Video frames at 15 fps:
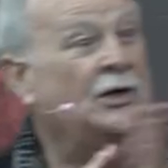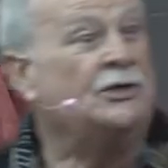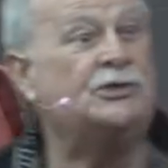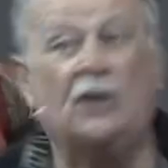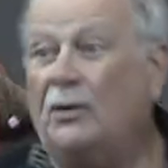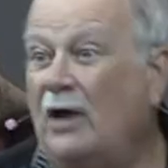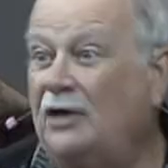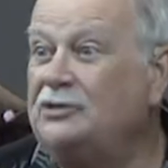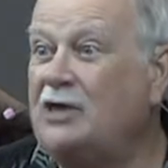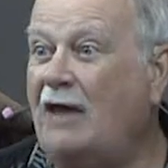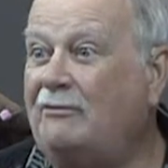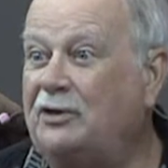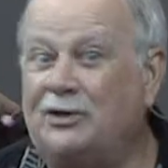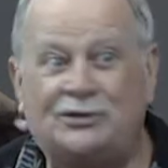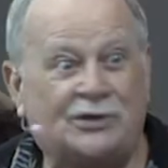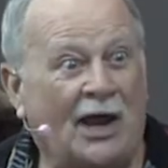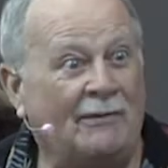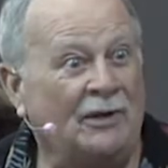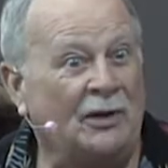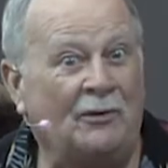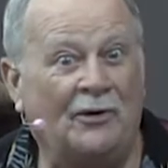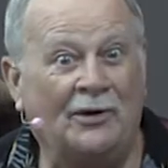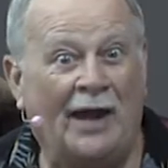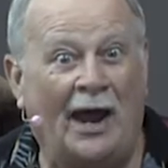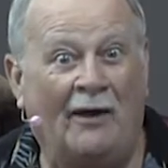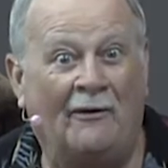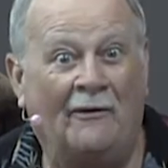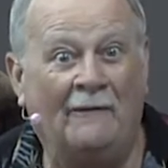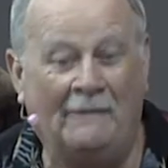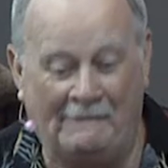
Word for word: Shall I have a good time in the Word now?